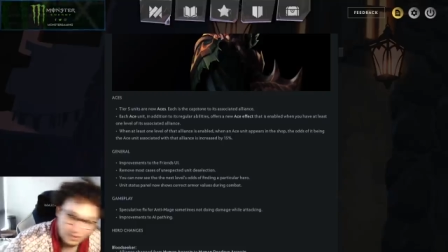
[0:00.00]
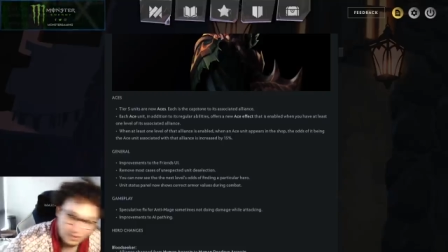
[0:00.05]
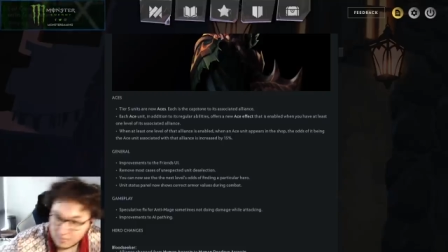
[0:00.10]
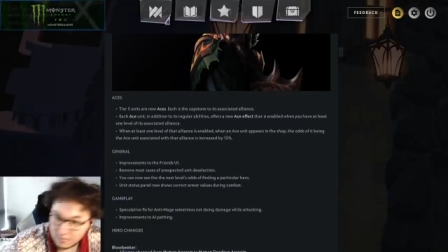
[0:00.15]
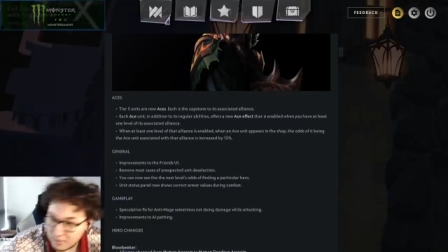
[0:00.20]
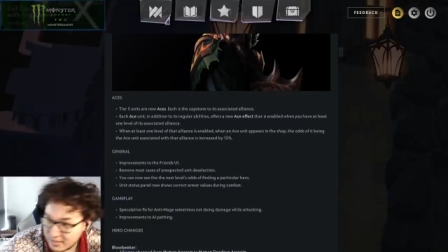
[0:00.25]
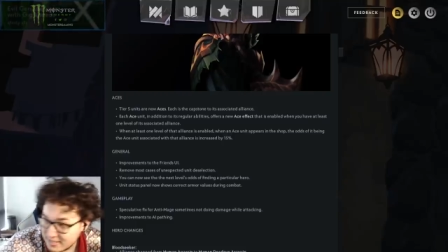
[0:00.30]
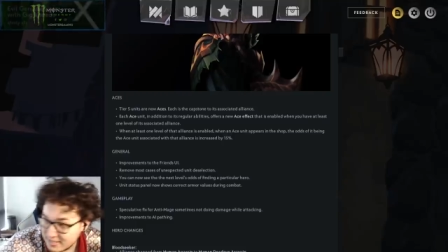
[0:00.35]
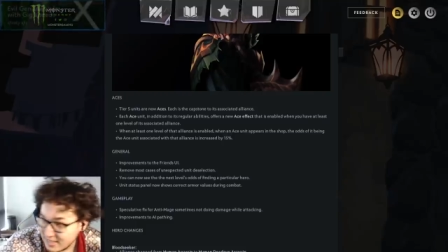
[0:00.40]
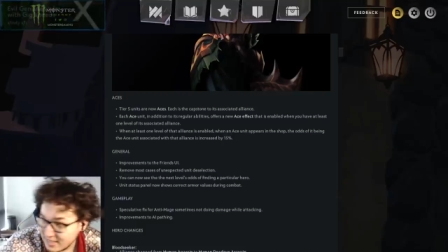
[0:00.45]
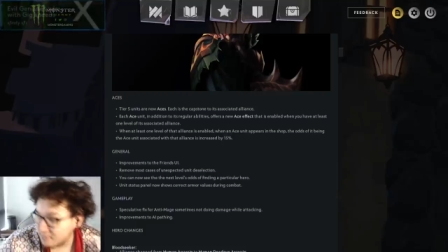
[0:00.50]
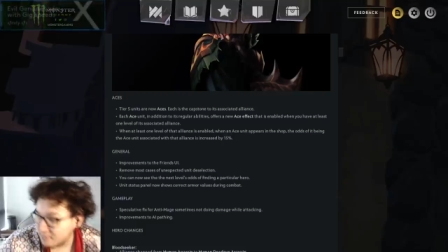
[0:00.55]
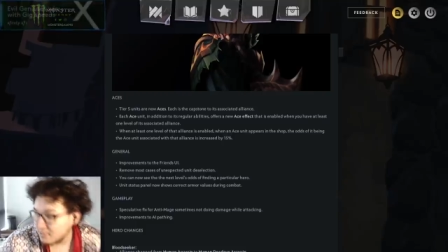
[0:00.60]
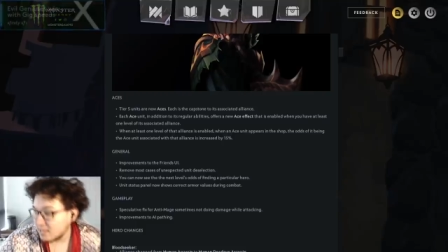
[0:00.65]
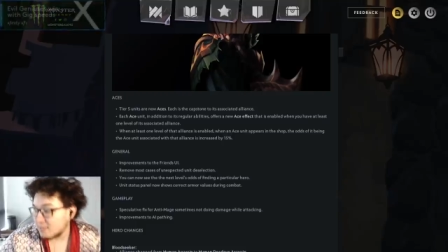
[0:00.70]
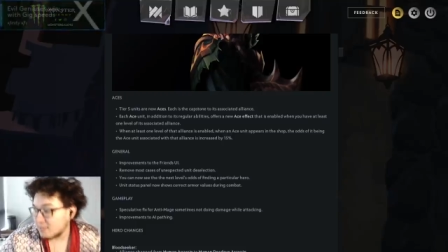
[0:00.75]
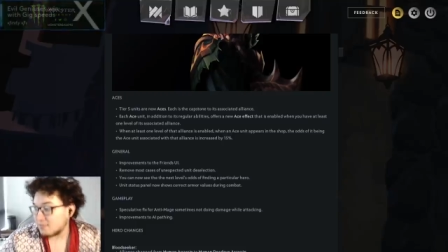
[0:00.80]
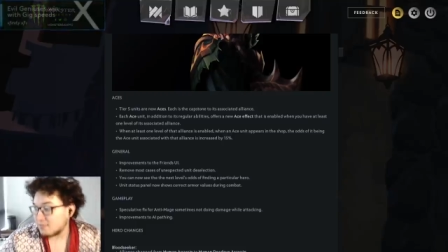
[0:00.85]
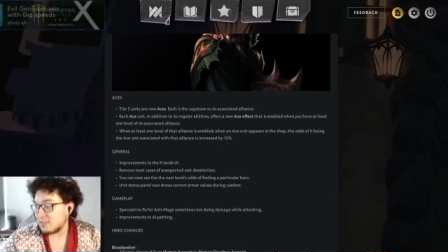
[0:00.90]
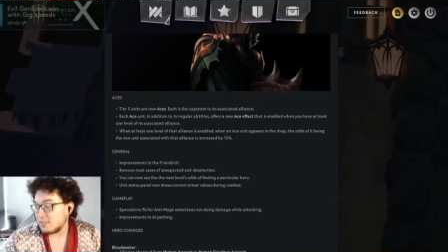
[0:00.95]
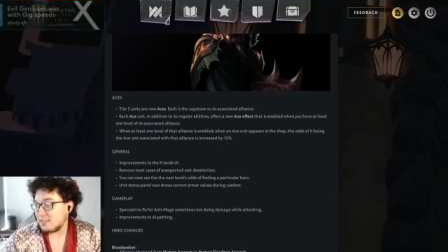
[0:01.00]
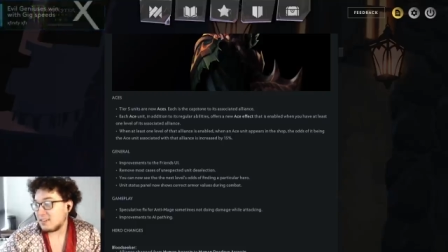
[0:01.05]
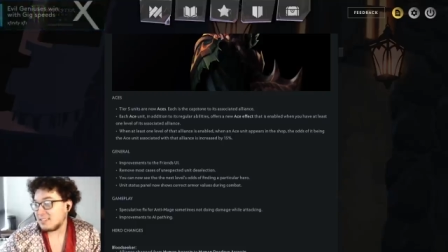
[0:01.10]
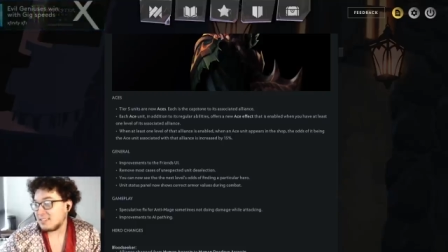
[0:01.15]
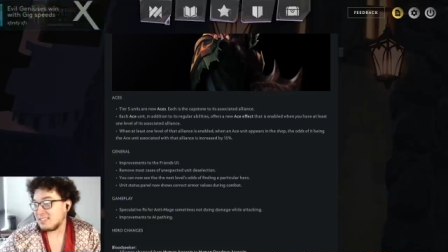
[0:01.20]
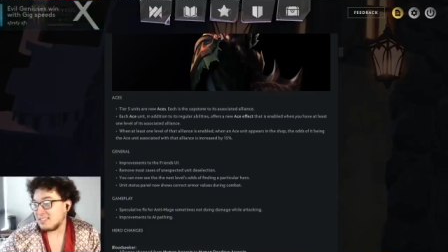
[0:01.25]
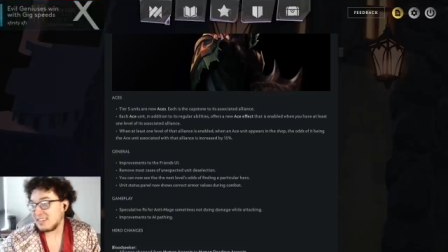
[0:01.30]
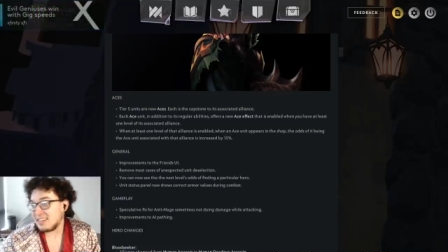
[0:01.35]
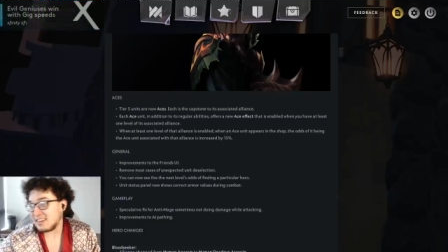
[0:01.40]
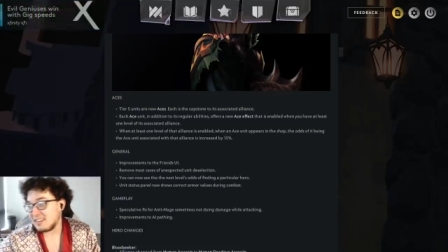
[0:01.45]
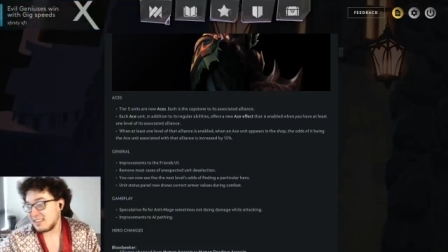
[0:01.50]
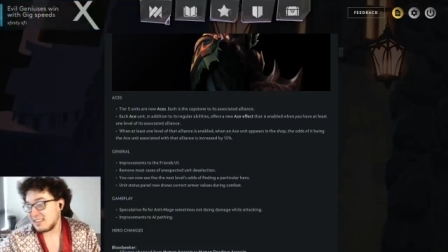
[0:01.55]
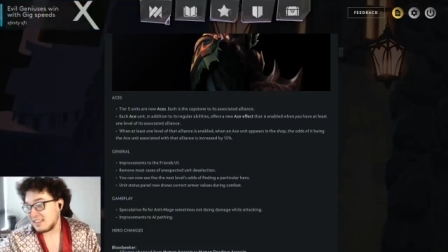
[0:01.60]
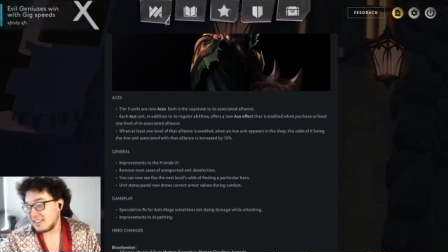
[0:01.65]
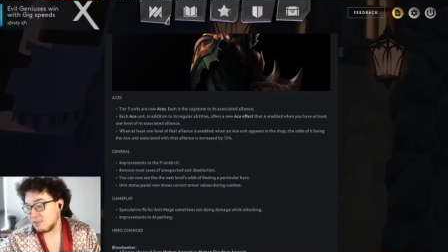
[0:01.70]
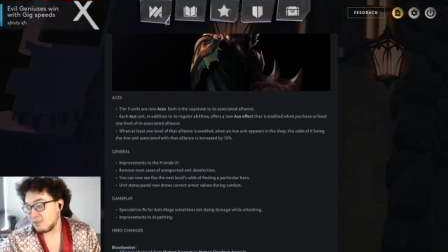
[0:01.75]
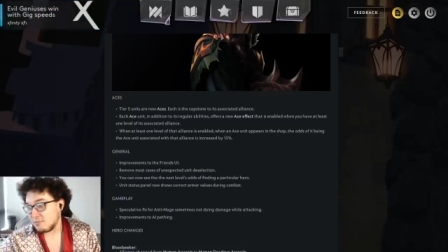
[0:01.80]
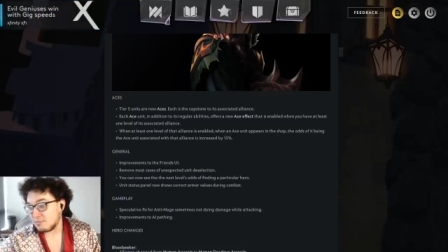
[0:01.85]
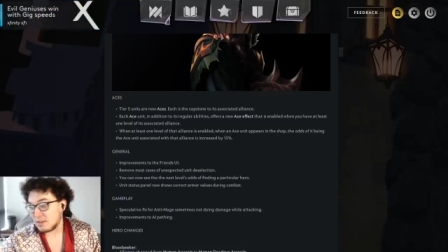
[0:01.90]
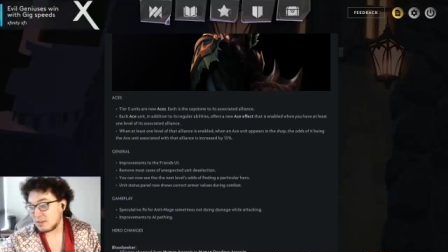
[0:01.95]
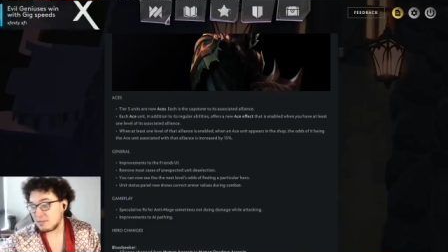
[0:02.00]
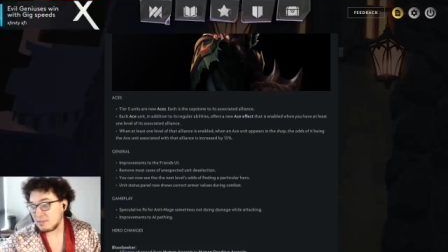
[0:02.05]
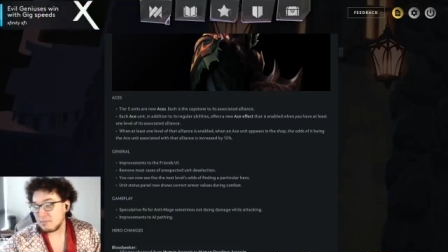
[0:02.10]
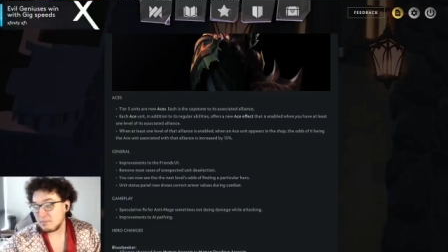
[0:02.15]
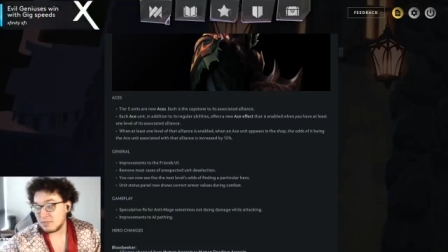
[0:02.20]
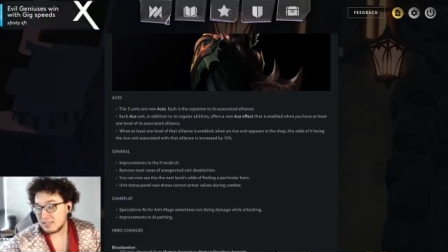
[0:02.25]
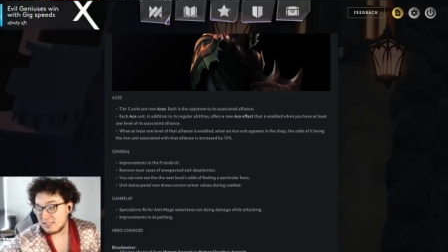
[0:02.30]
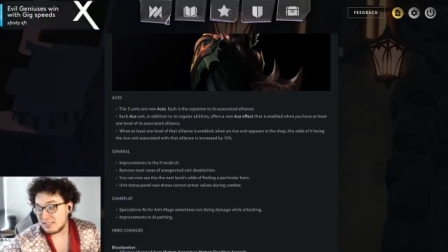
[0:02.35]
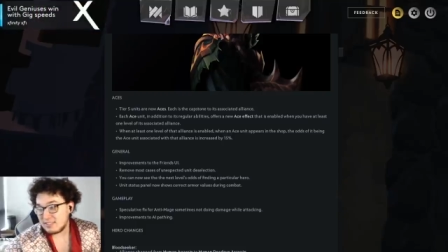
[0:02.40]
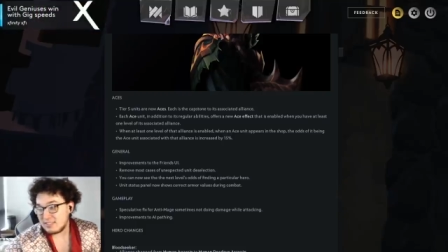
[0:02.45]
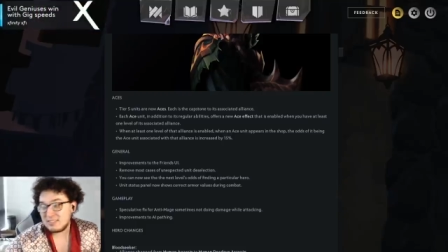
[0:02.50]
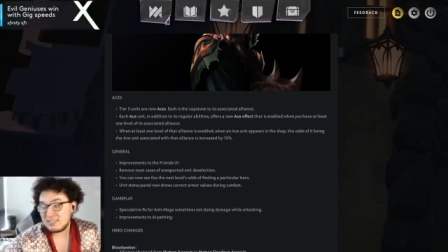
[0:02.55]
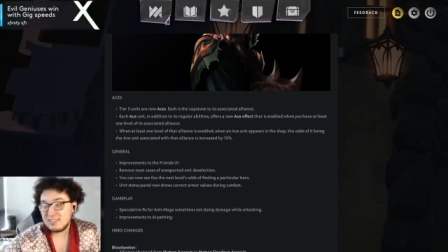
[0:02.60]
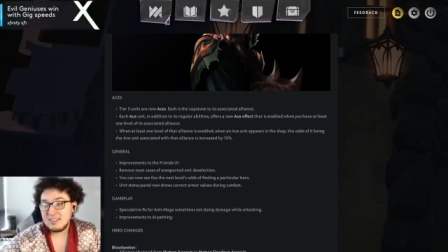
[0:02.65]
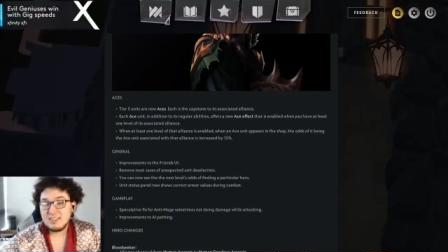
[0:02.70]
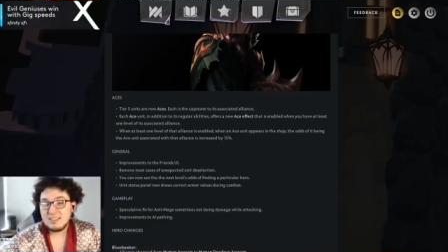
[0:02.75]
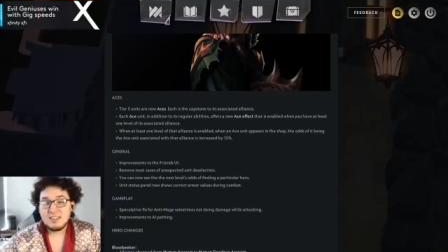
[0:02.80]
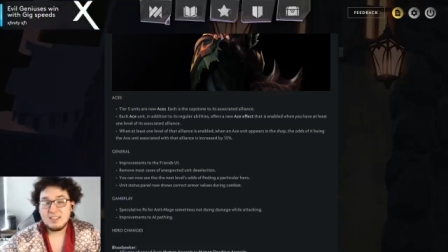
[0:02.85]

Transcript: I'm down for it. I see kind of like no problem with this.